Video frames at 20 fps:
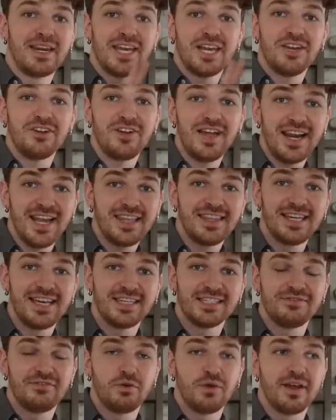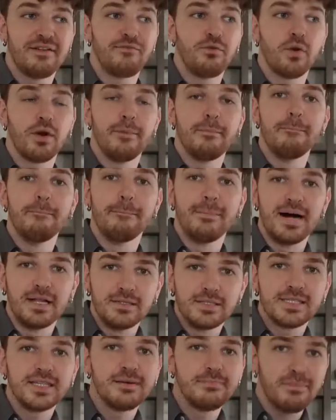been curating things for it for
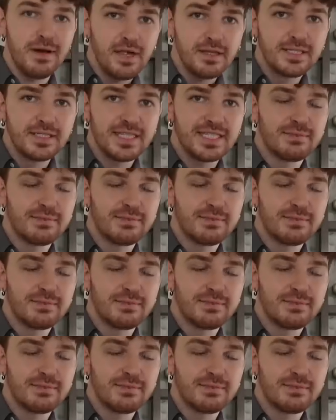months and months.